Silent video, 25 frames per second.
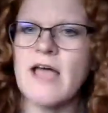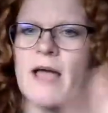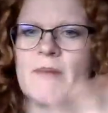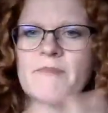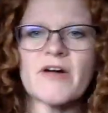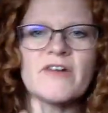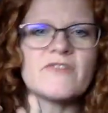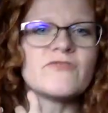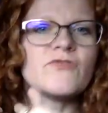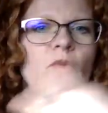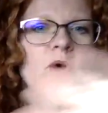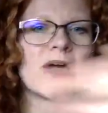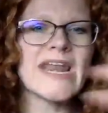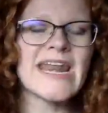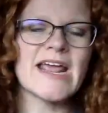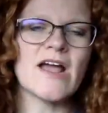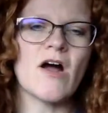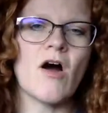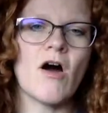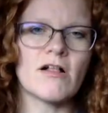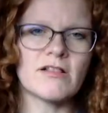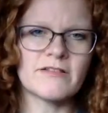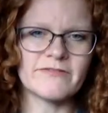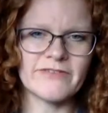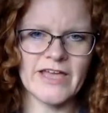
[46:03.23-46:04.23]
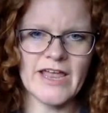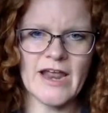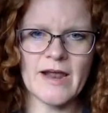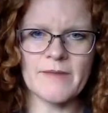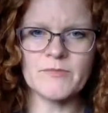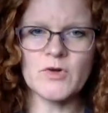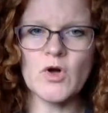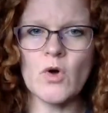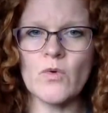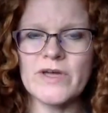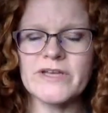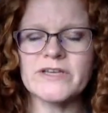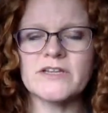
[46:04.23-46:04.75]
I'm avoiding all of it. I'm
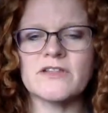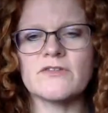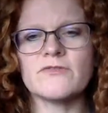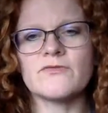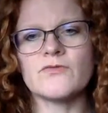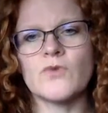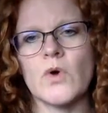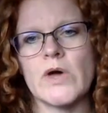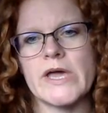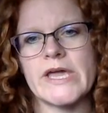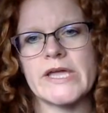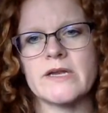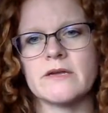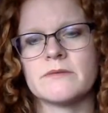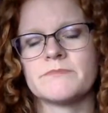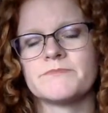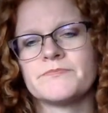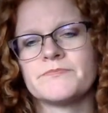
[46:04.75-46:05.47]
going to the void,